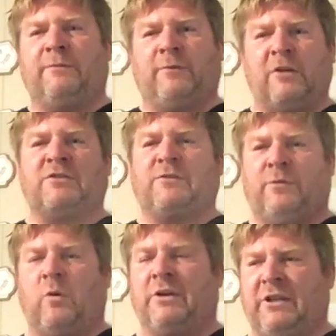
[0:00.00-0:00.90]
first
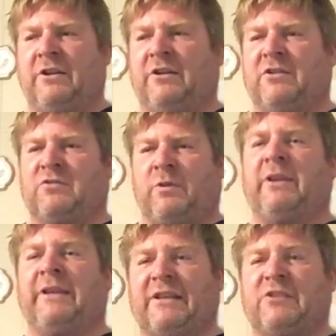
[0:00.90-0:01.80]
4 years,
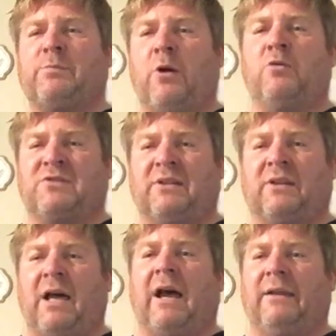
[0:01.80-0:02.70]
really exposed a
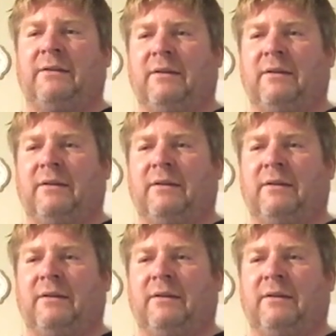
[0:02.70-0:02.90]
lot.